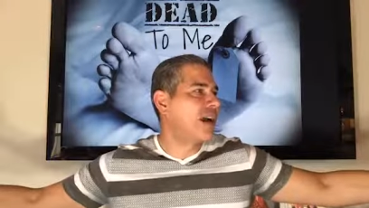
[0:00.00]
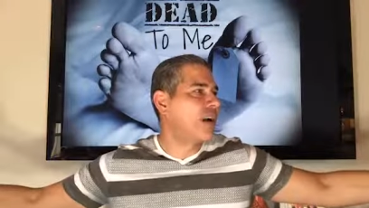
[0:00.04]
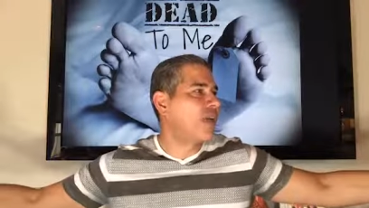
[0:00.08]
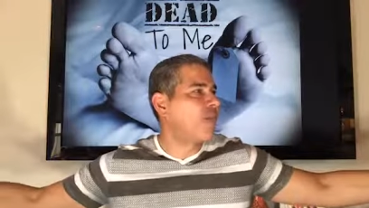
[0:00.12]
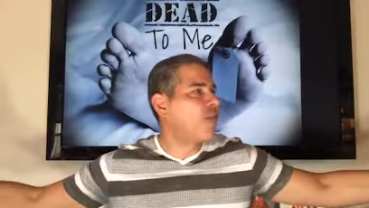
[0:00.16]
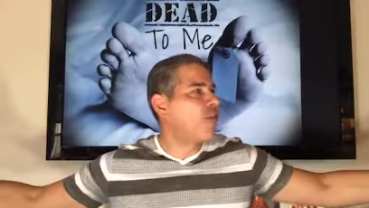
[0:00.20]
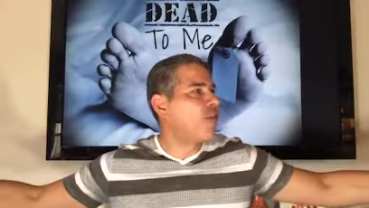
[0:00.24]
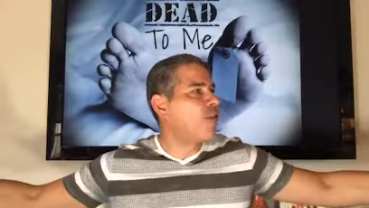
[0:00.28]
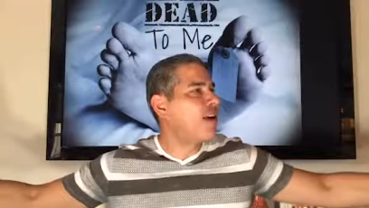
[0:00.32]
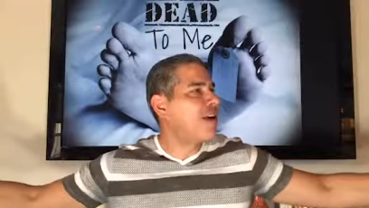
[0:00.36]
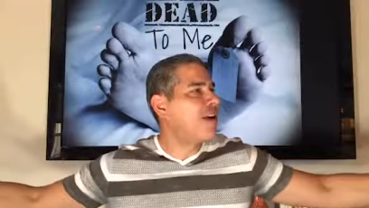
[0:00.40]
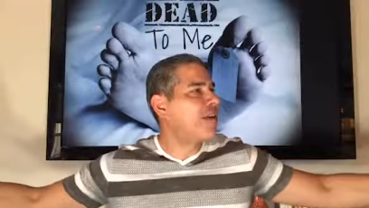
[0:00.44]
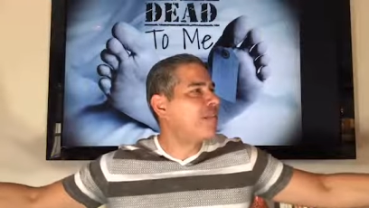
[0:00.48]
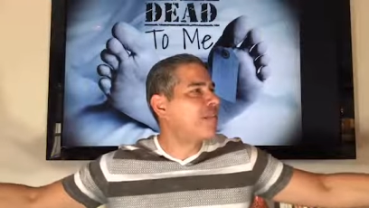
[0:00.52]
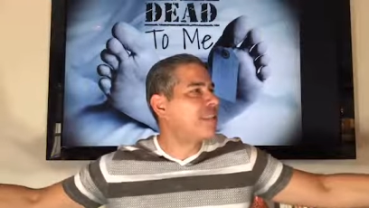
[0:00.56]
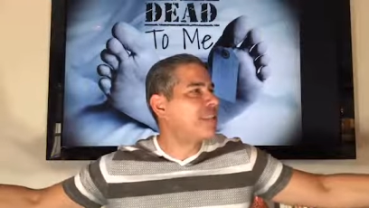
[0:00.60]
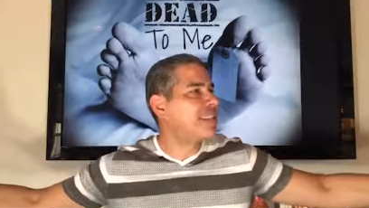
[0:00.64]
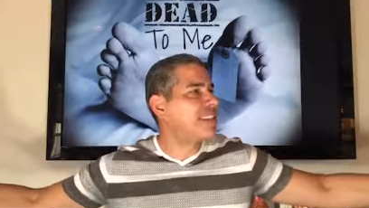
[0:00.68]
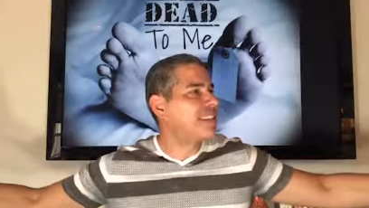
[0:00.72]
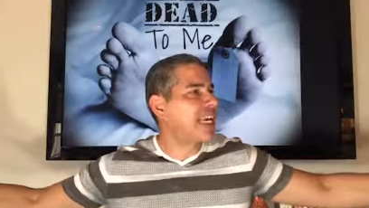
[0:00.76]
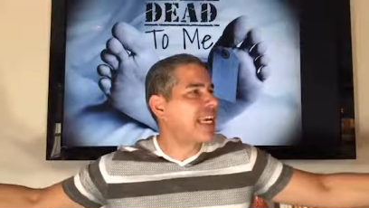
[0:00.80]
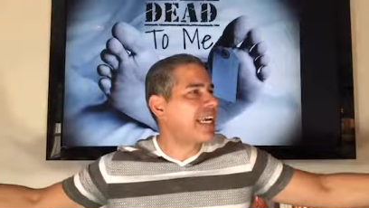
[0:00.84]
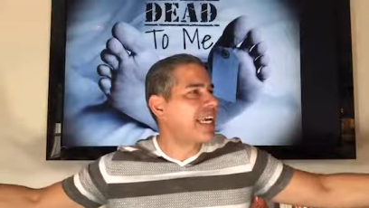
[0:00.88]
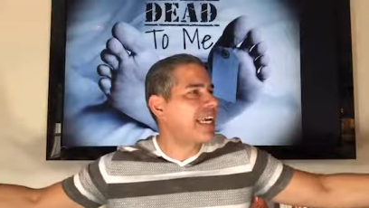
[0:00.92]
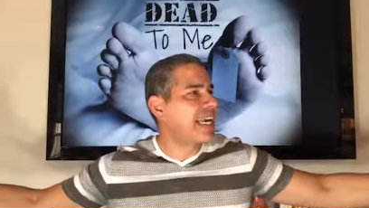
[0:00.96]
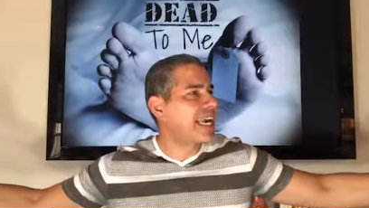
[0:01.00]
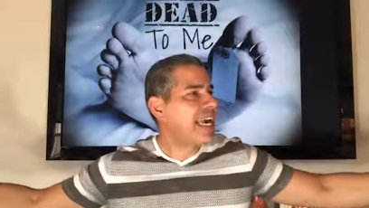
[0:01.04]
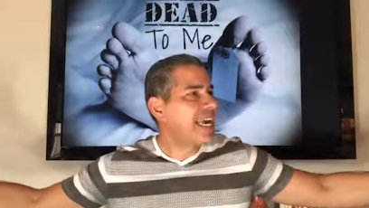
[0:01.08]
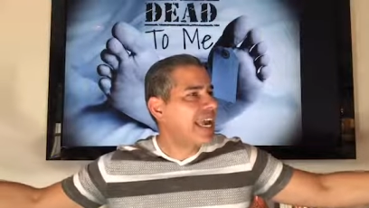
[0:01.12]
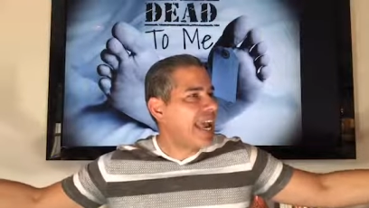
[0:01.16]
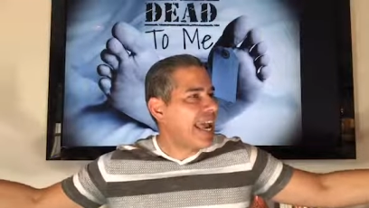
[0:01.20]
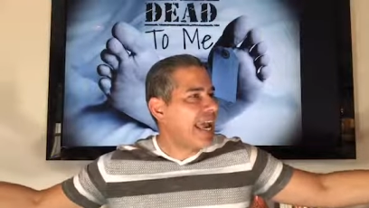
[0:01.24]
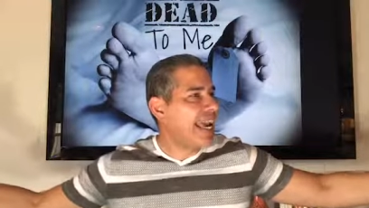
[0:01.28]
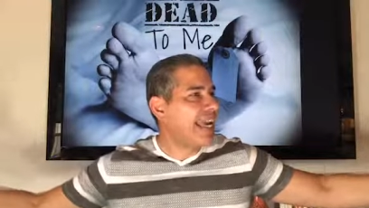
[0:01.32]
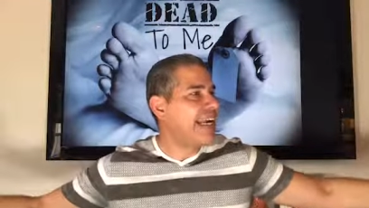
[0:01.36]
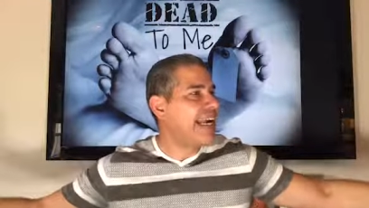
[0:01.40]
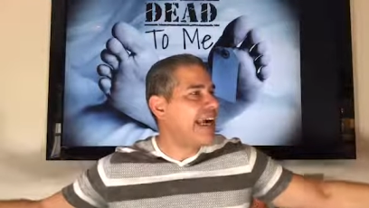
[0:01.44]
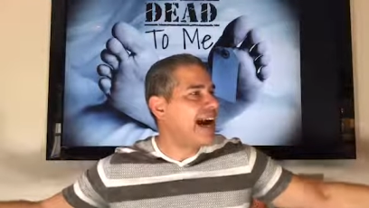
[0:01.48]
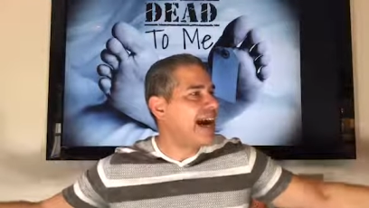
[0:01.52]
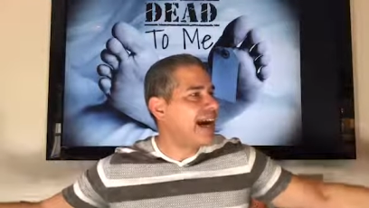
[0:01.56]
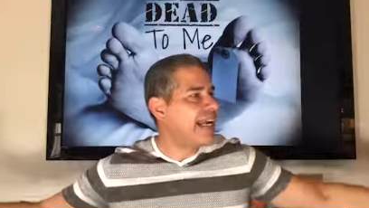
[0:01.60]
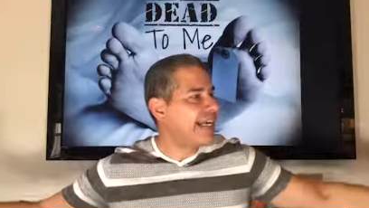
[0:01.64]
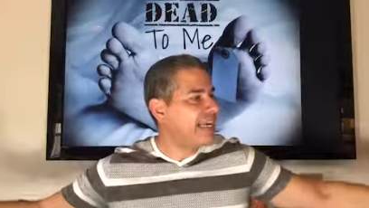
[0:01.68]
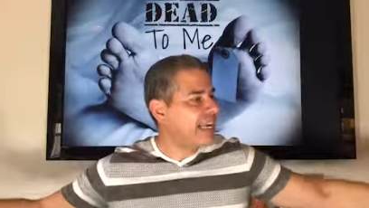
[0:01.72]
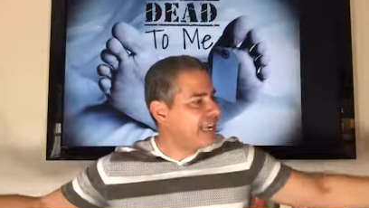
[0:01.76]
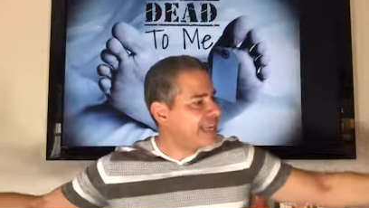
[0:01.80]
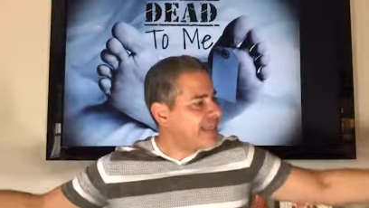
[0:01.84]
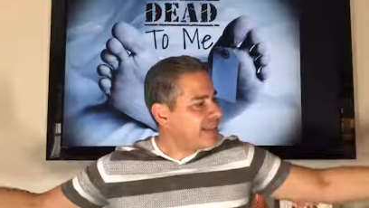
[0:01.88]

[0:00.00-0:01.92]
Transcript: a freedom to say, hey, God,